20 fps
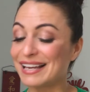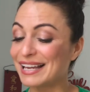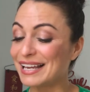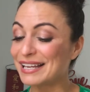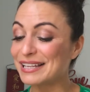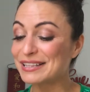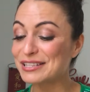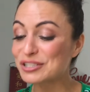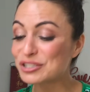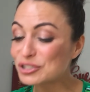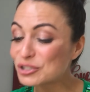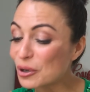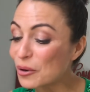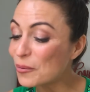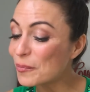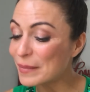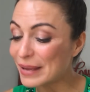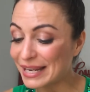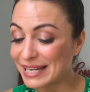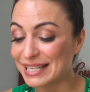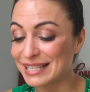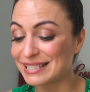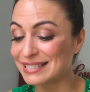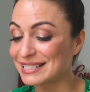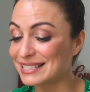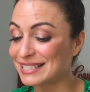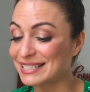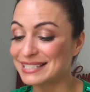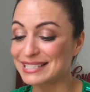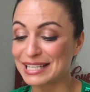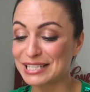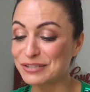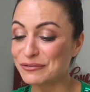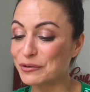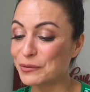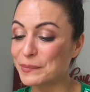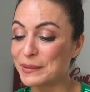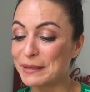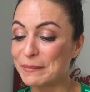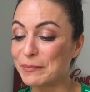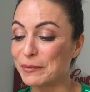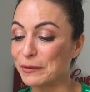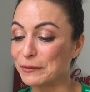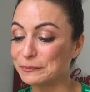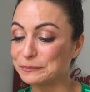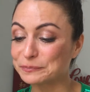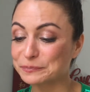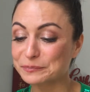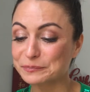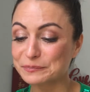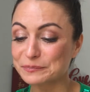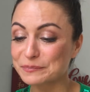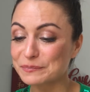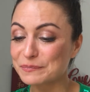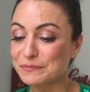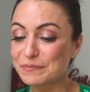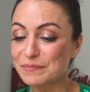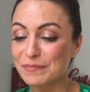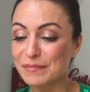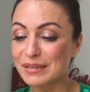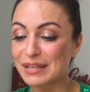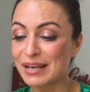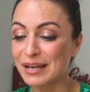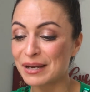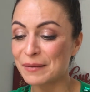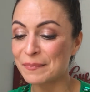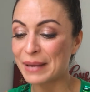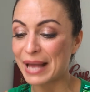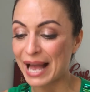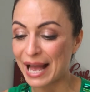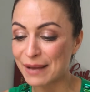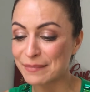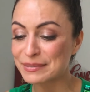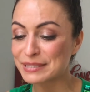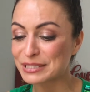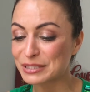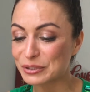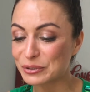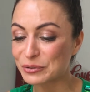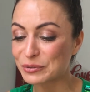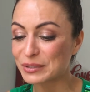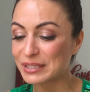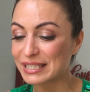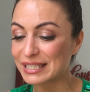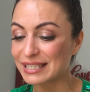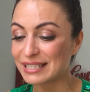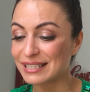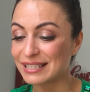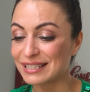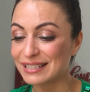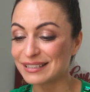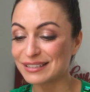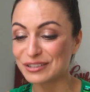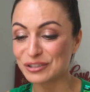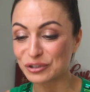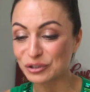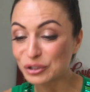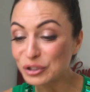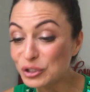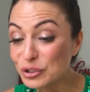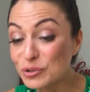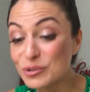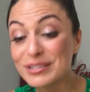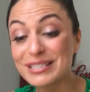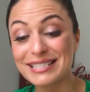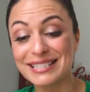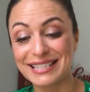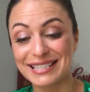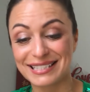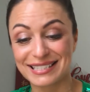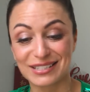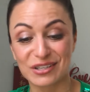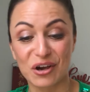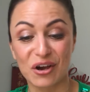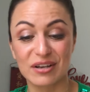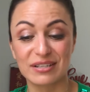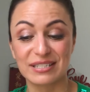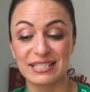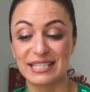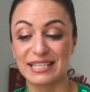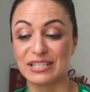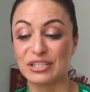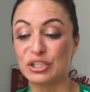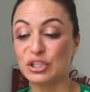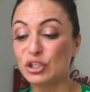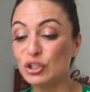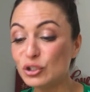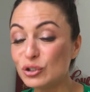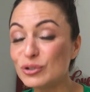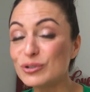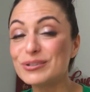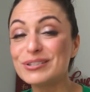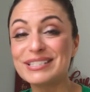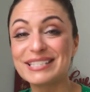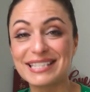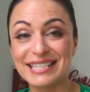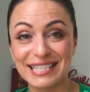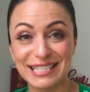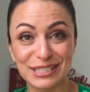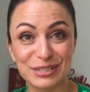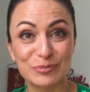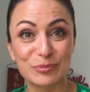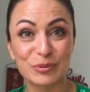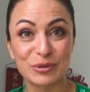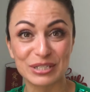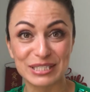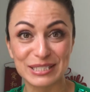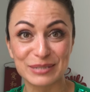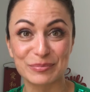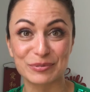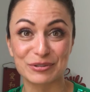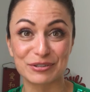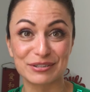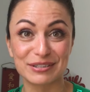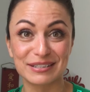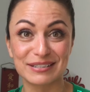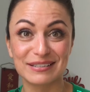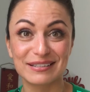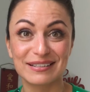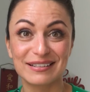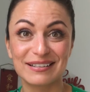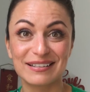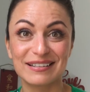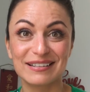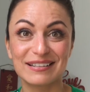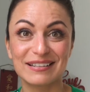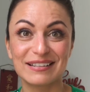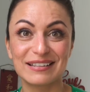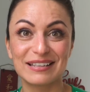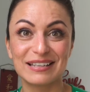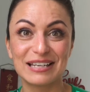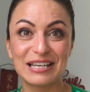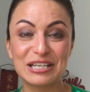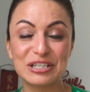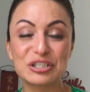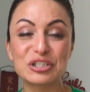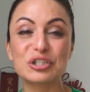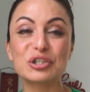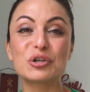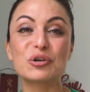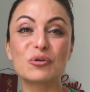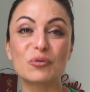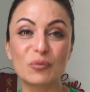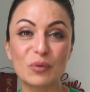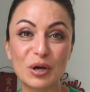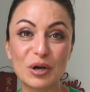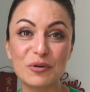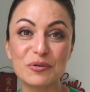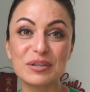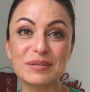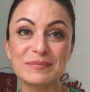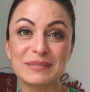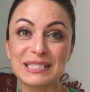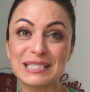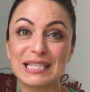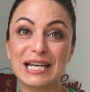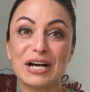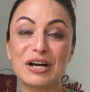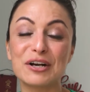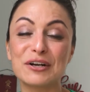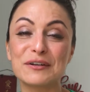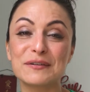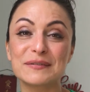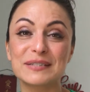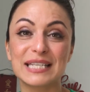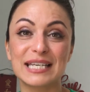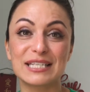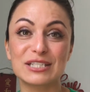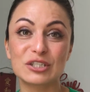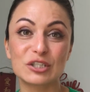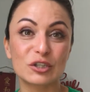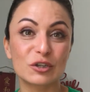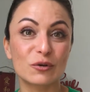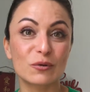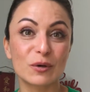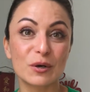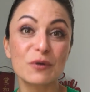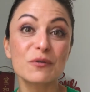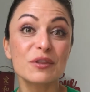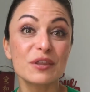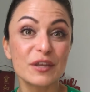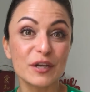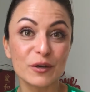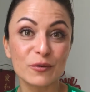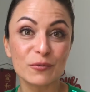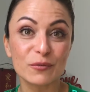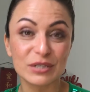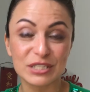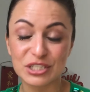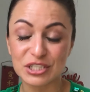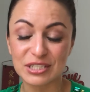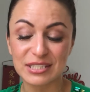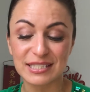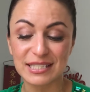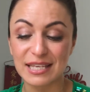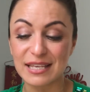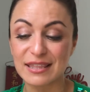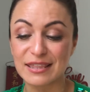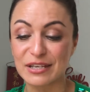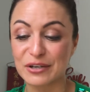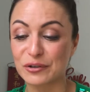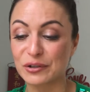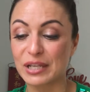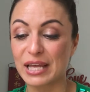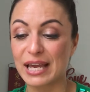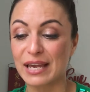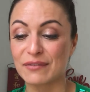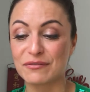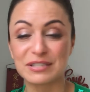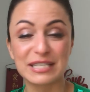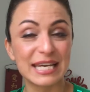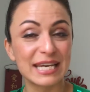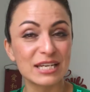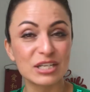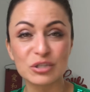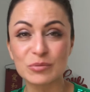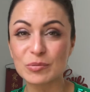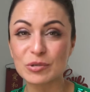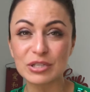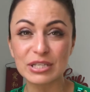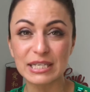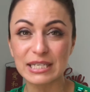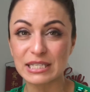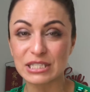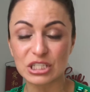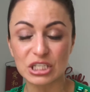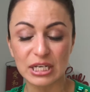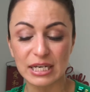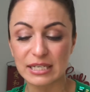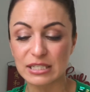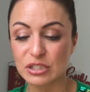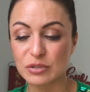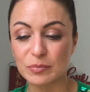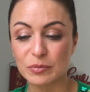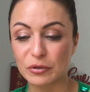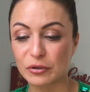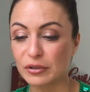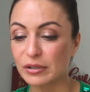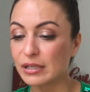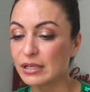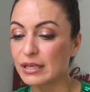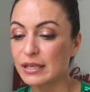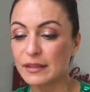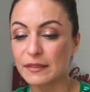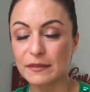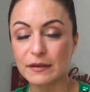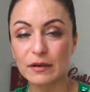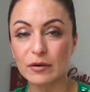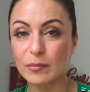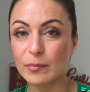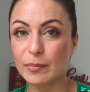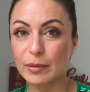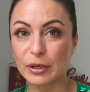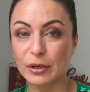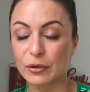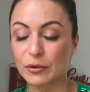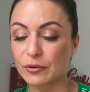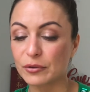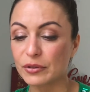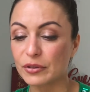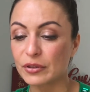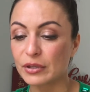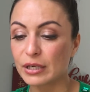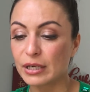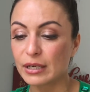Eh, so many successful people um, absolutely used this content, used these principles to grow themselves and to grow their riches in their life. Tangible and intangible, they're both